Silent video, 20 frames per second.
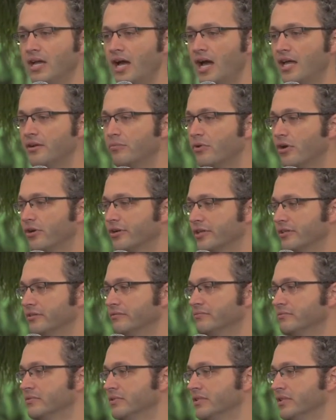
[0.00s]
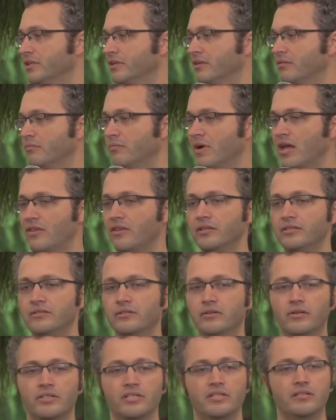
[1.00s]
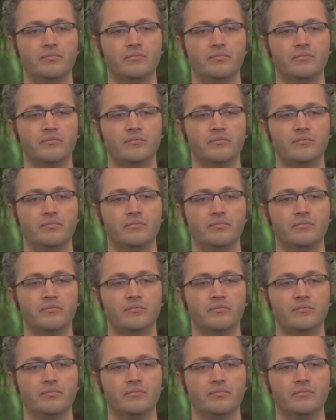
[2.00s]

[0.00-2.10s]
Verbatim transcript: unbroken mother, daughter,